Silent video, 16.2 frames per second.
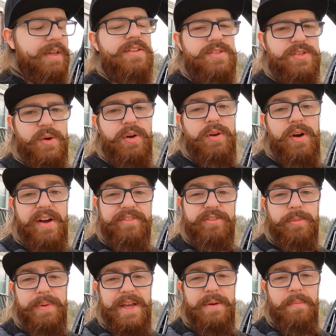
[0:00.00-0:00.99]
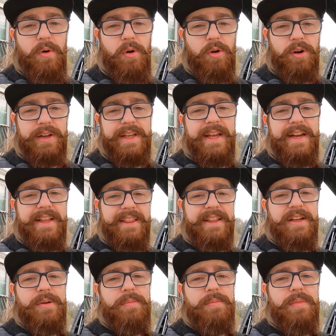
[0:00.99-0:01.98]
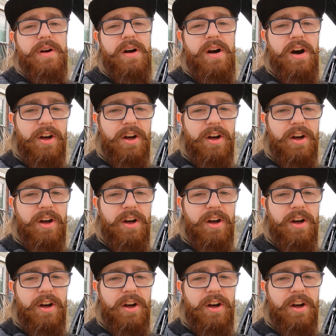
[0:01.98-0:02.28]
so I don't have to pay more getting them